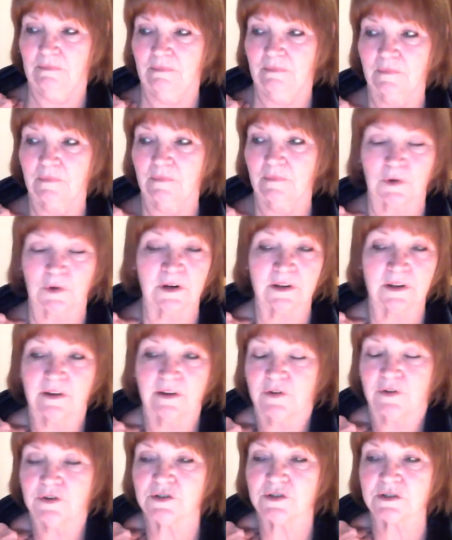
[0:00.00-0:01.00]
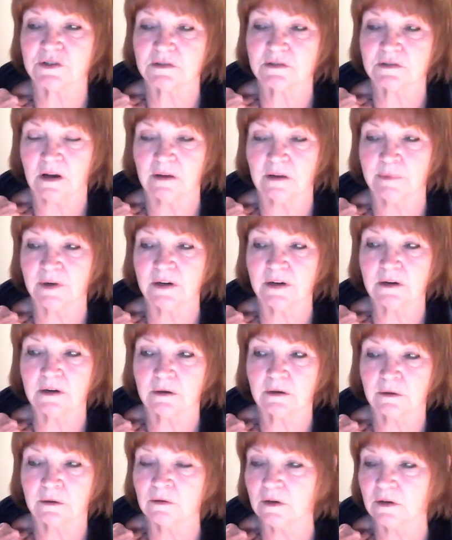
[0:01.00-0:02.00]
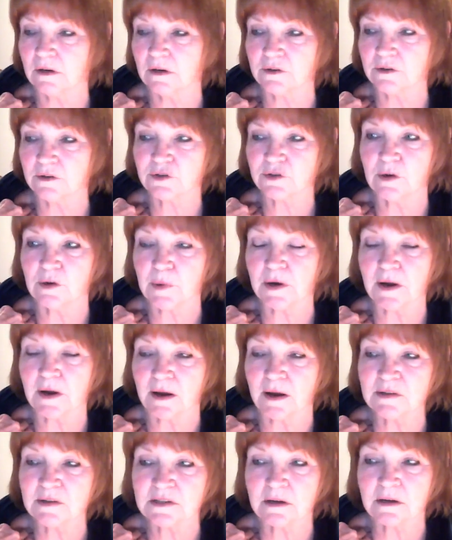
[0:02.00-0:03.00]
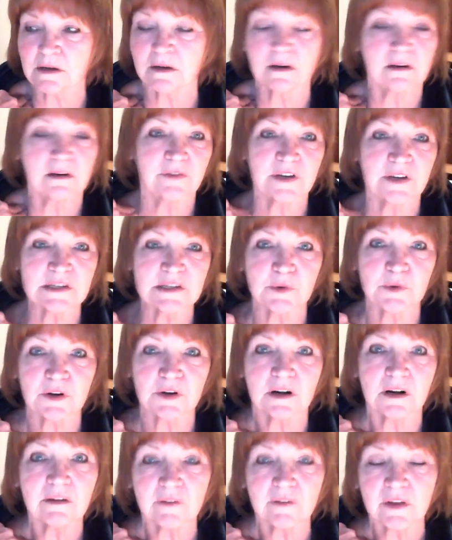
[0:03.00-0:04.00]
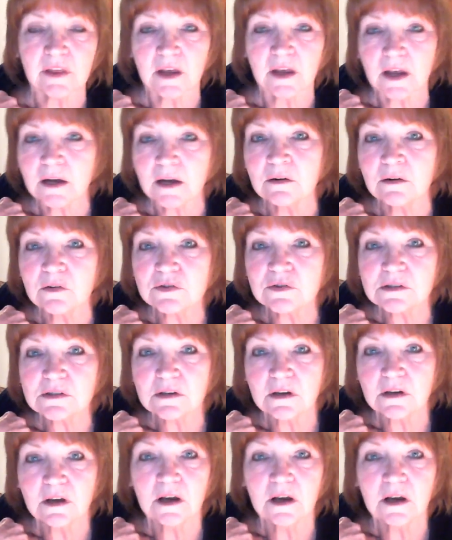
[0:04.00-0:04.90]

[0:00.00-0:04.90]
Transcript: Really, if you just type it into Google, it'll show up on Amazon and Facebook and everything else.